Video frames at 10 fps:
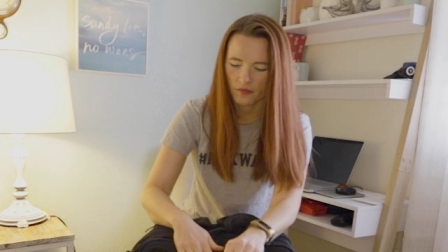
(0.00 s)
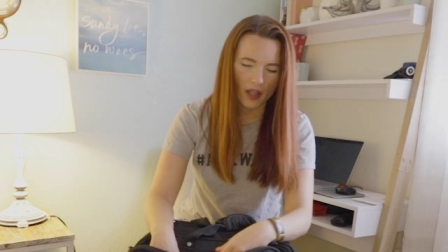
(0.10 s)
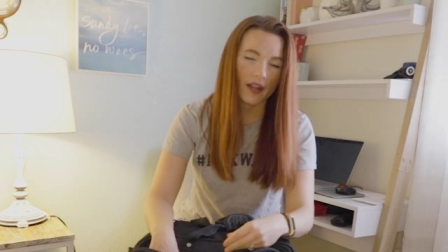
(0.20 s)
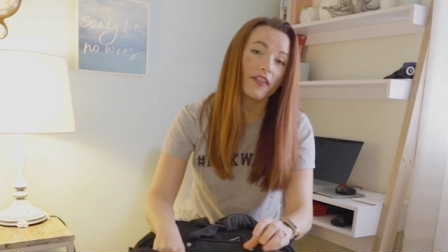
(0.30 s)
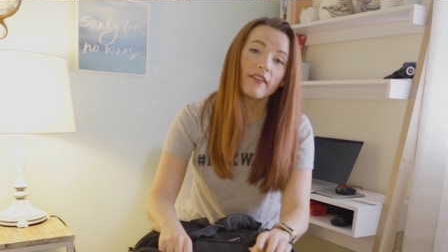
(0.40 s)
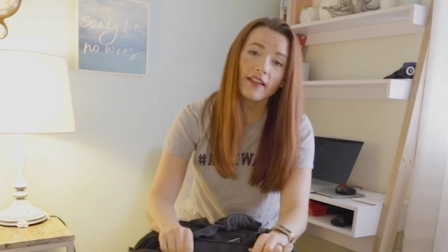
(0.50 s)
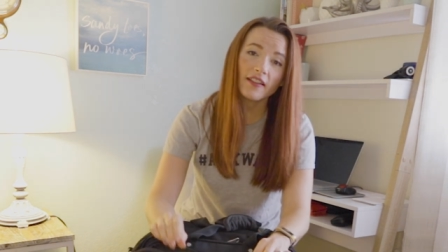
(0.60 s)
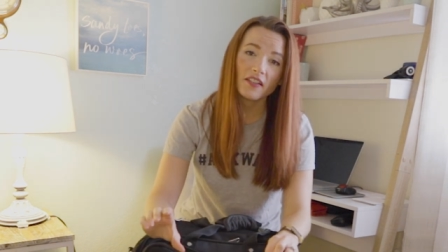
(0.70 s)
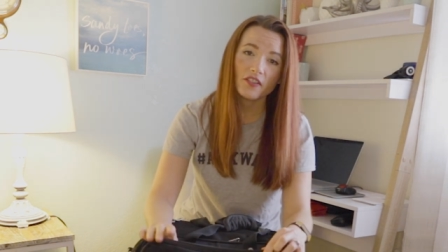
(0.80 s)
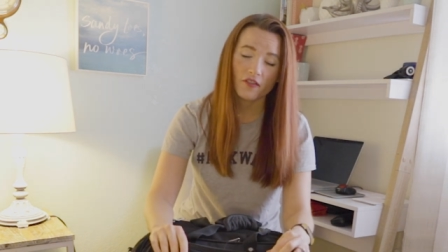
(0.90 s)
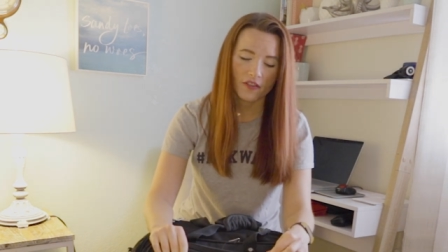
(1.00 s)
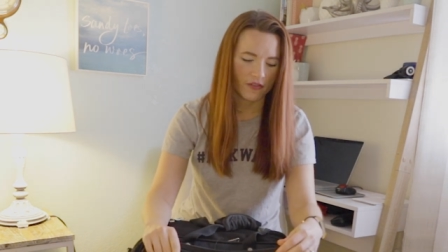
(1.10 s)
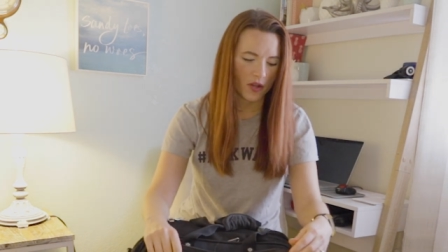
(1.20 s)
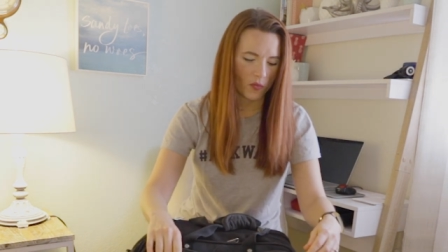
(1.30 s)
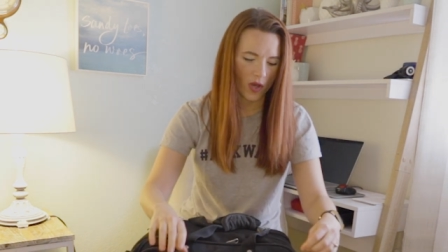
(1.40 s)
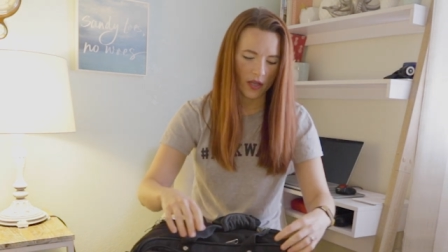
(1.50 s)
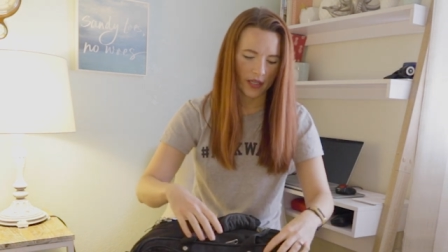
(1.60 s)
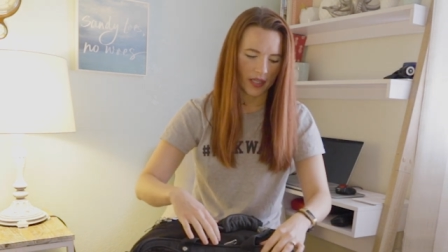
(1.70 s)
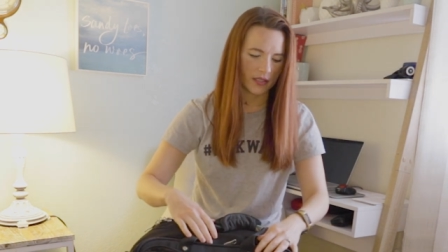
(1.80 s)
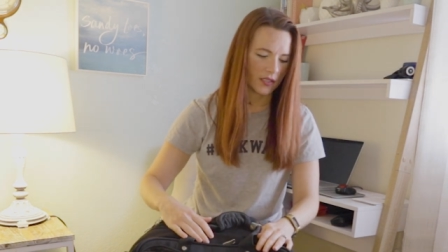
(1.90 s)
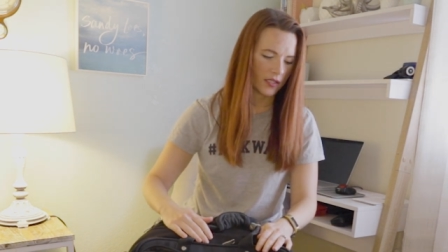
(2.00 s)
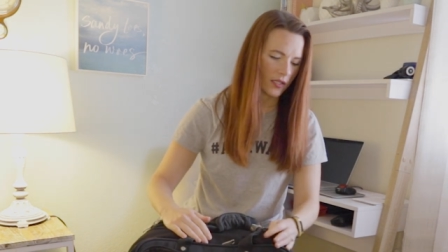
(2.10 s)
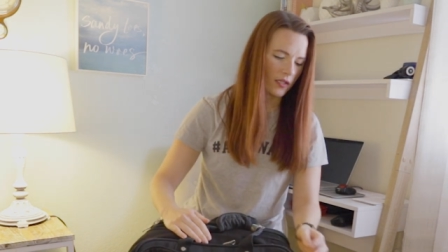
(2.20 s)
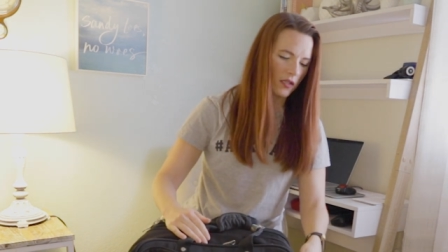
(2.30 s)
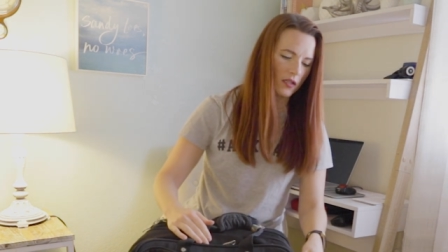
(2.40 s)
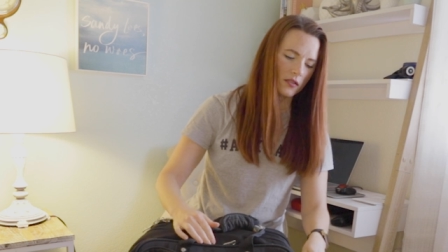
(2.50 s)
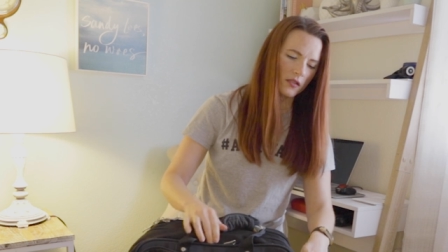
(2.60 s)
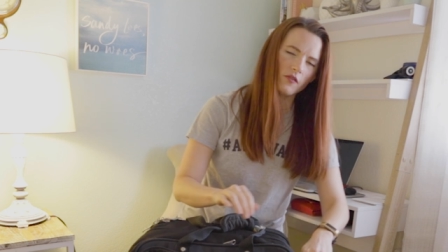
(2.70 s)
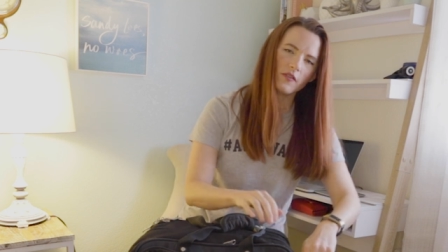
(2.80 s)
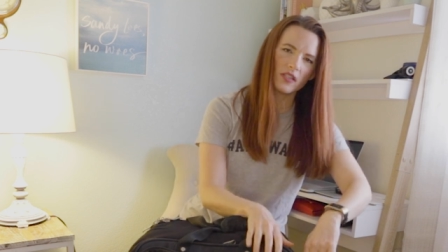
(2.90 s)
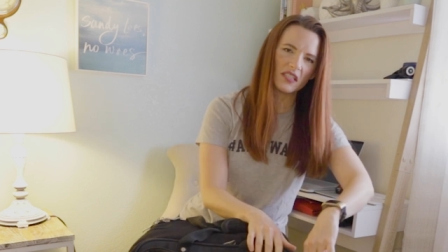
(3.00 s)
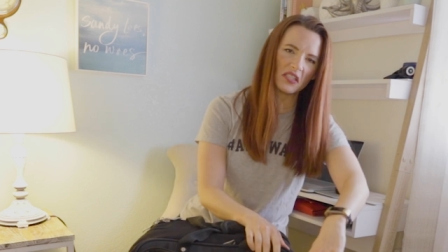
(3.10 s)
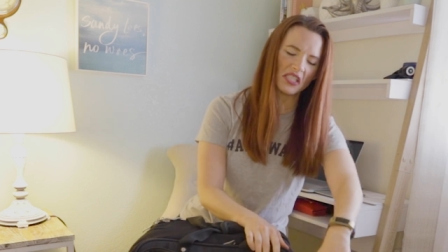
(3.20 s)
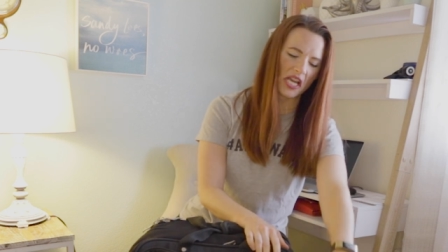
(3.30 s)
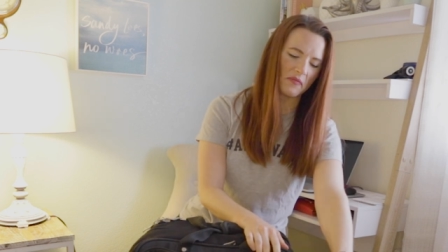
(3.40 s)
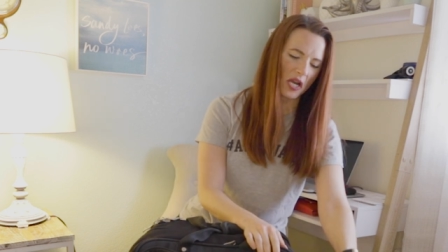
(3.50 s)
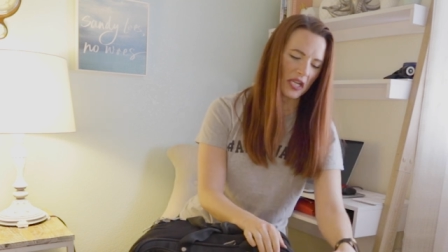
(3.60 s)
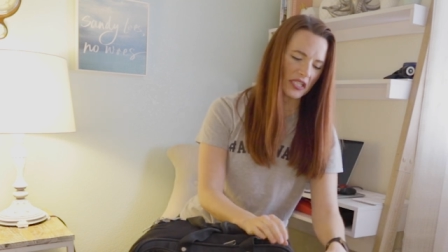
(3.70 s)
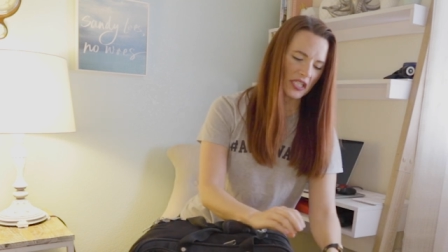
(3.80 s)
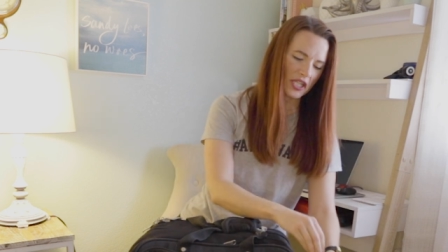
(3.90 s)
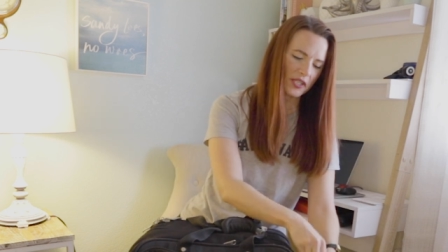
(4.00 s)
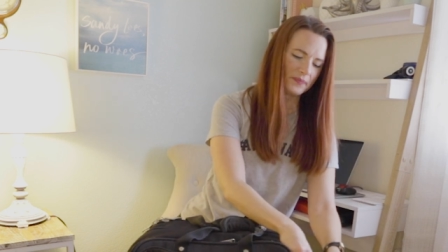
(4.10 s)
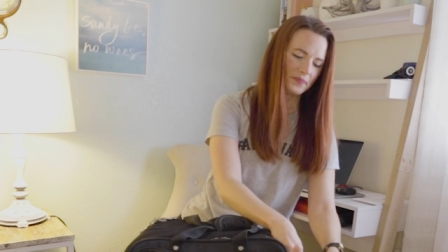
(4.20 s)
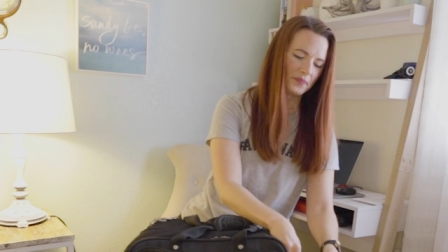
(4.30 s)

All right, I think that does it for the front pocket. Let's go for these little side pockets here.